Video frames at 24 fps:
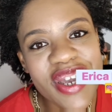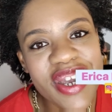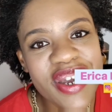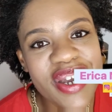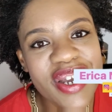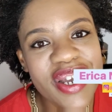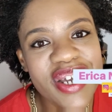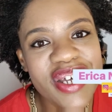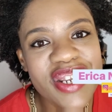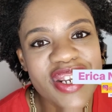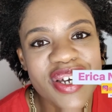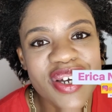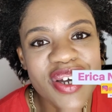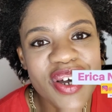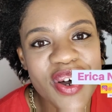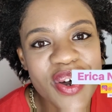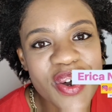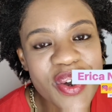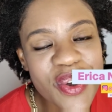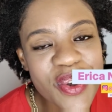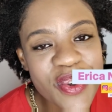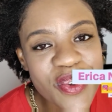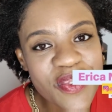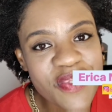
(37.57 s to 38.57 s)
Erica
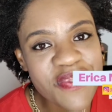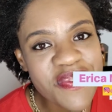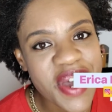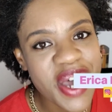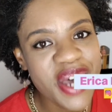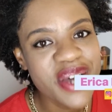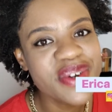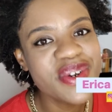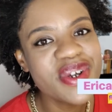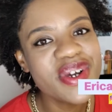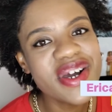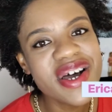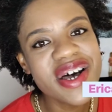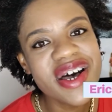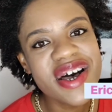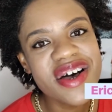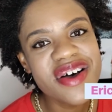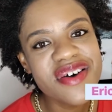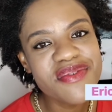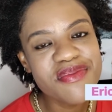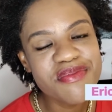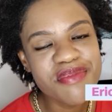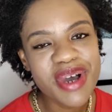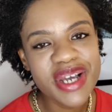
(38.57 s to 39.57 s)
Nicole, founder
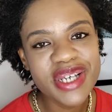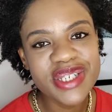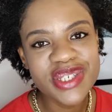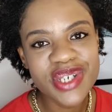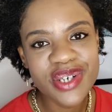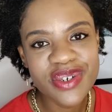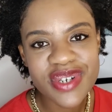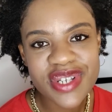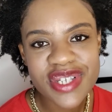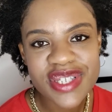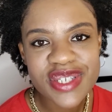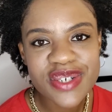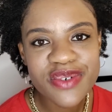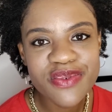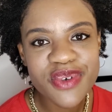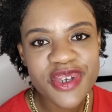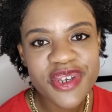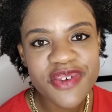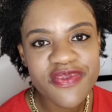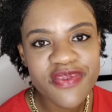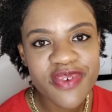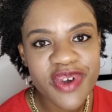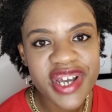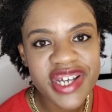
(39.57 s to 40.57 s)
of
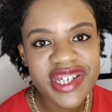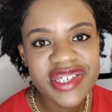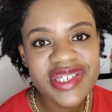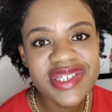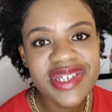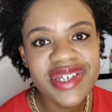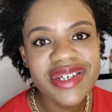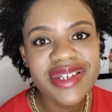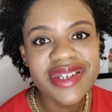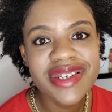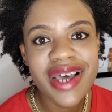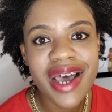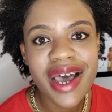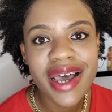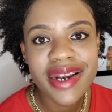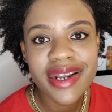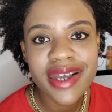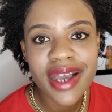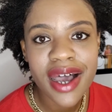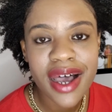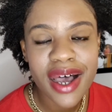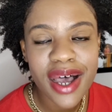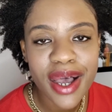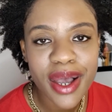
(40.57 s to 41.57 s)

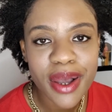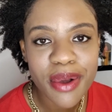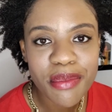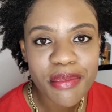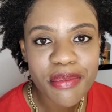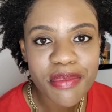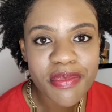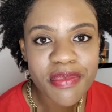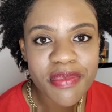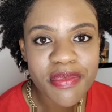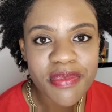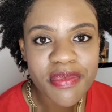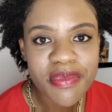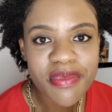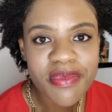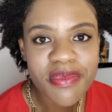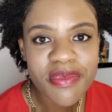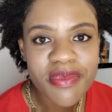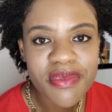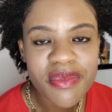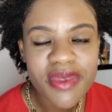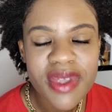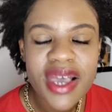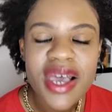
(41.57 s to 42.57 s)
MyJourneyToRefresh.com.
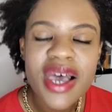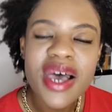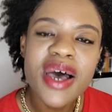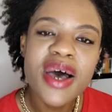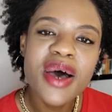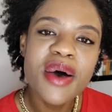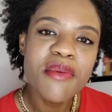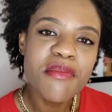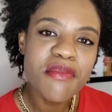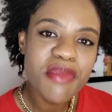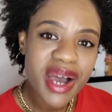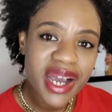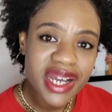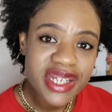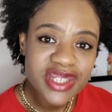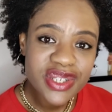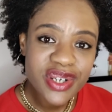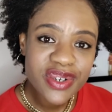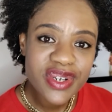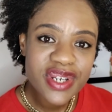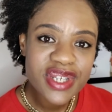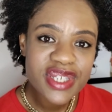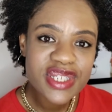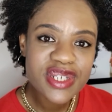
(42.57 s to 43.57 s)
My
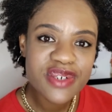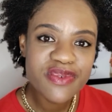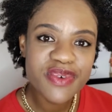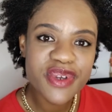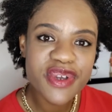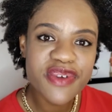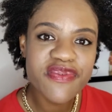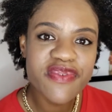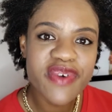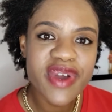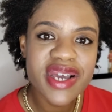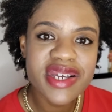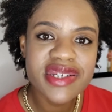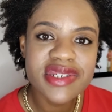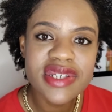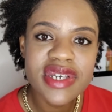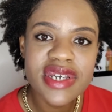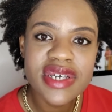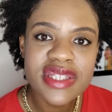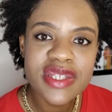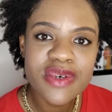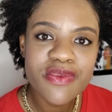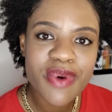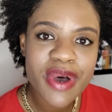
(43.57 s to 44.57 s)
Journey to Refresh
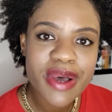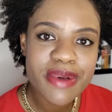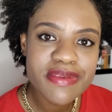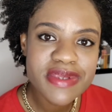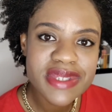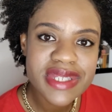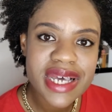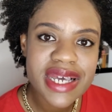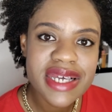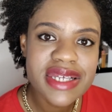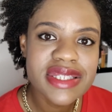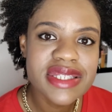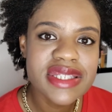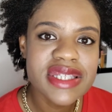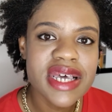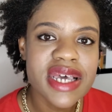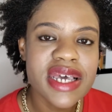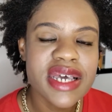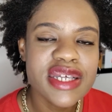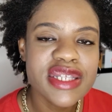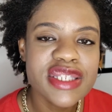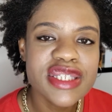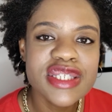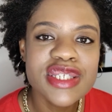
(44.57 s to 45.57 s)
is a website
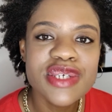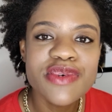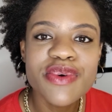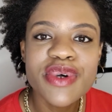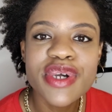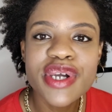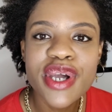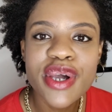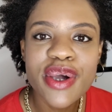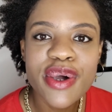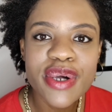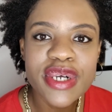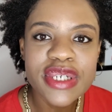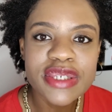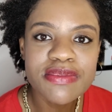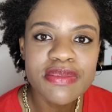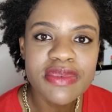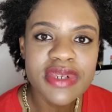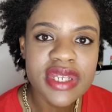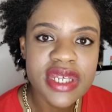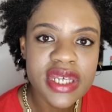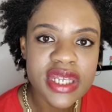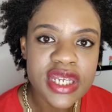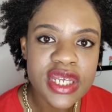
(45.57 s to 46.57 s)
set to encourage
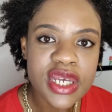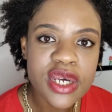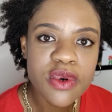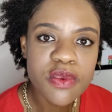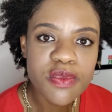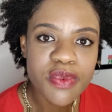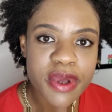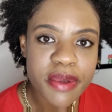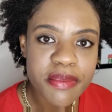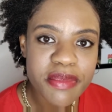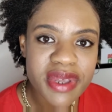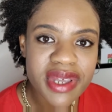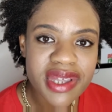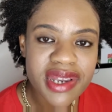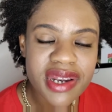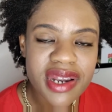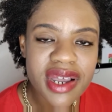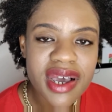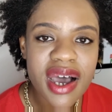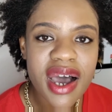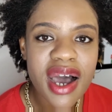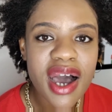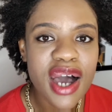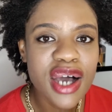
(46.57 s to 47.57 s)
millennial women,
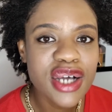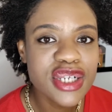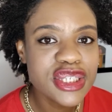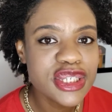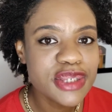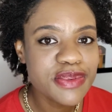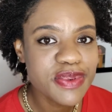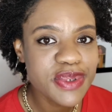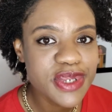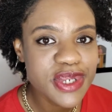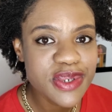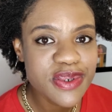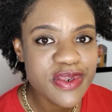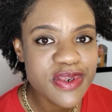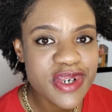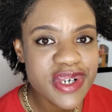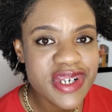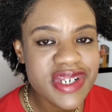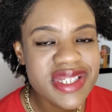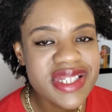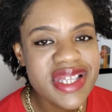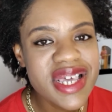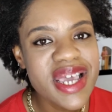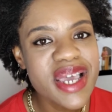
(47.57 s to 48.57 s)

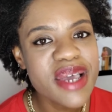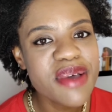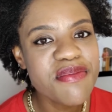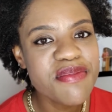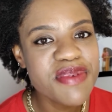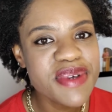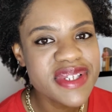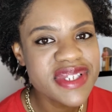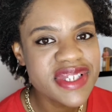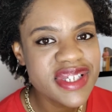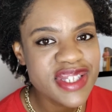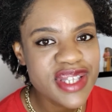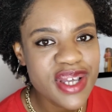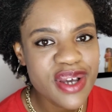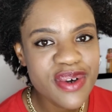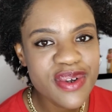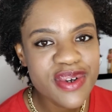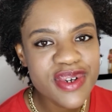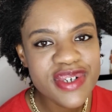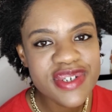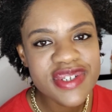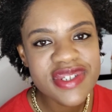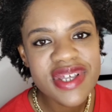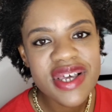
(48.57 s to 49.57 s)
entrepreneurs, and business
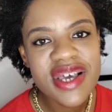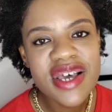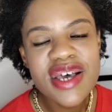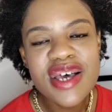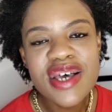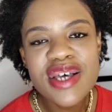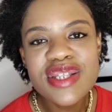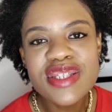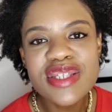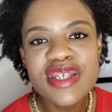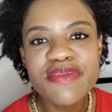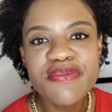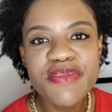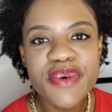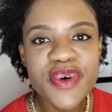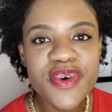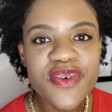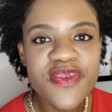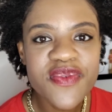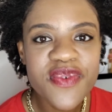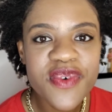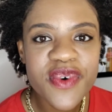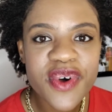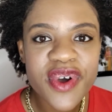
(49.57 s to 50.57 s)
owners to
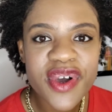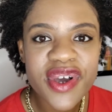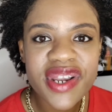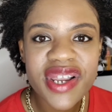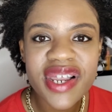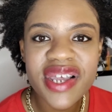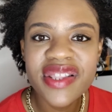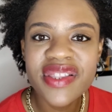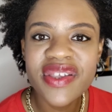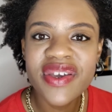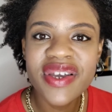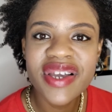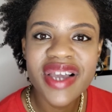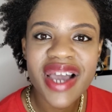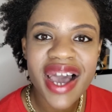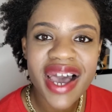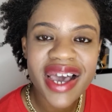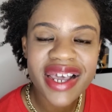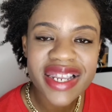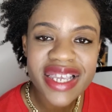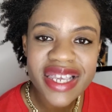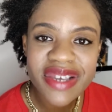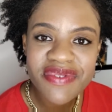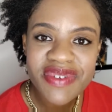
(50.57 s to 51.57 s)
move forward in their
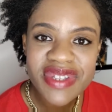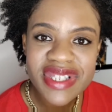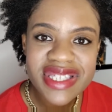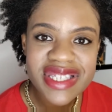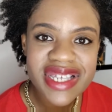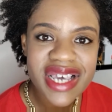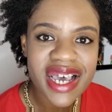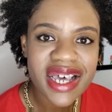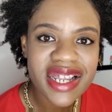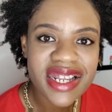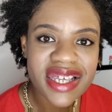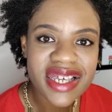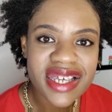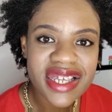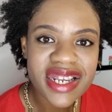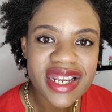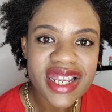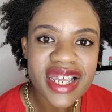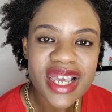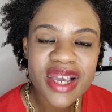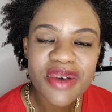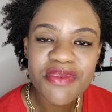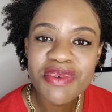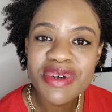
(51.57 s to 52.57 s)
God-given talent,
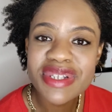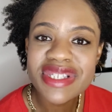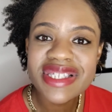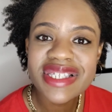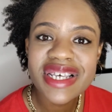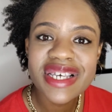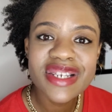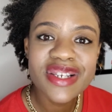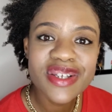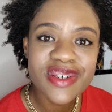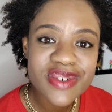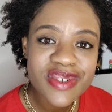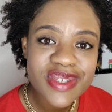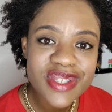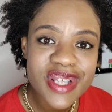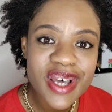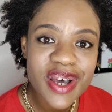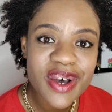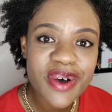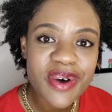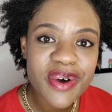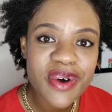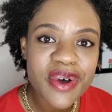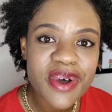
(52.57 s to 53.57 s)
and once they do
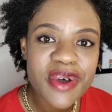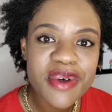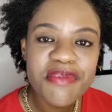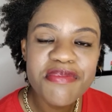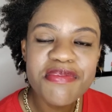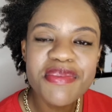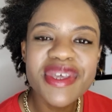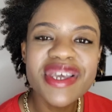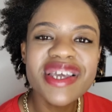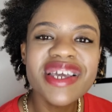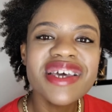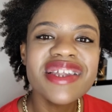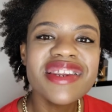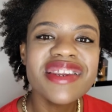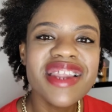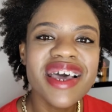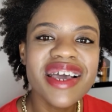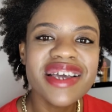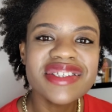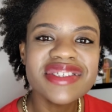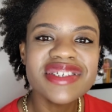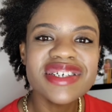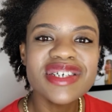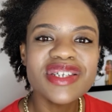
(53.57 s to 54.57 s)
so, be
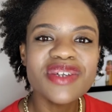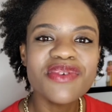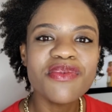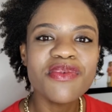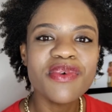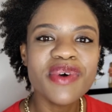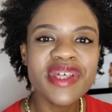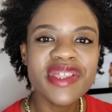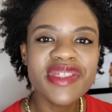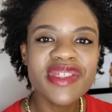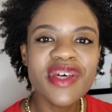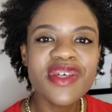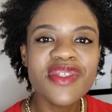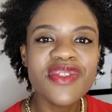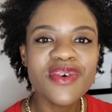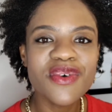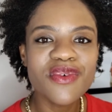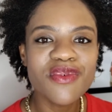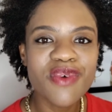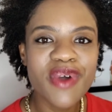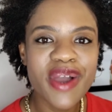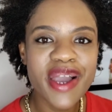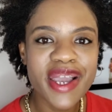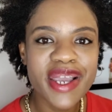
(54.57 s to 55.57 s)
connected with the
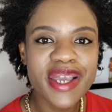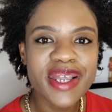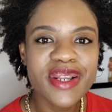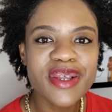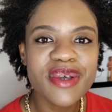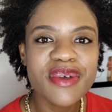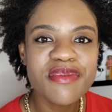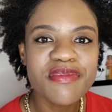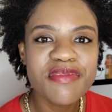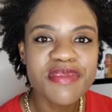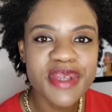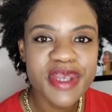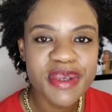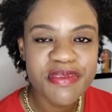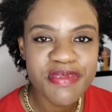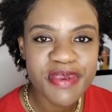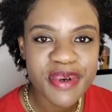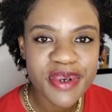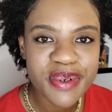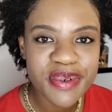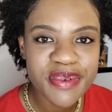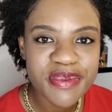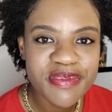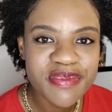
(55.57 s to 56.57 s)
right
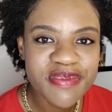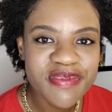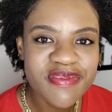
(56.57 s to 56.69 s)
people.